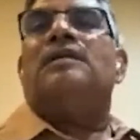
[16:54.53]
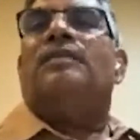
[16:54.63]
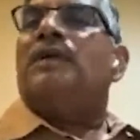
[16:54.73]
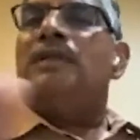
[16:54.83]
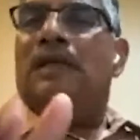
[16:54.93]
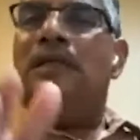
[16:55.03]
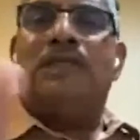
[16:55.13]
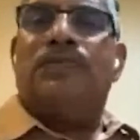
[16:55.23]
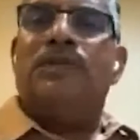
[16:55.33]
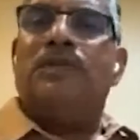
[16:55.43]
Sometimes the
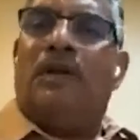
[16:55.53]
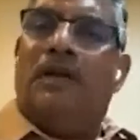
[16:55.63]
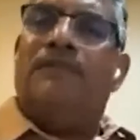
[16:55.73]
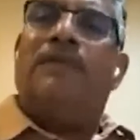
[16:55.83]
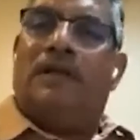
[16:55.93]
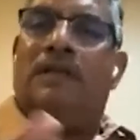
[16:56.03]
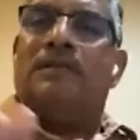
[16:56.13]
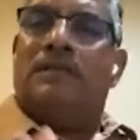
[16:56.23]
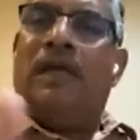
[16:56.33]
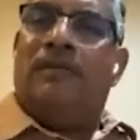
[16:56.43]
disputes are different
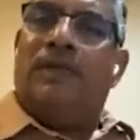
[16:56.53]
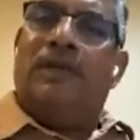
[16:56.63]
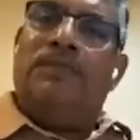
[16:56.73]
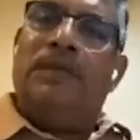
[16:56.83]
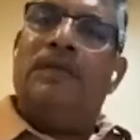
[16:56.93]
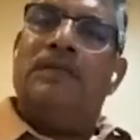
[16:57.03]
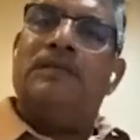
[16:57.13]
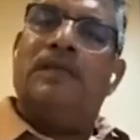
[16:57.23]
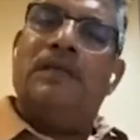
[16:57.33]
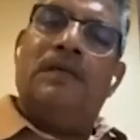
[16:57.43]
case. I am keeping it
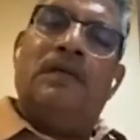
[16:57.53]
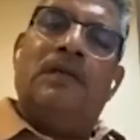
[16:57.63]
aside.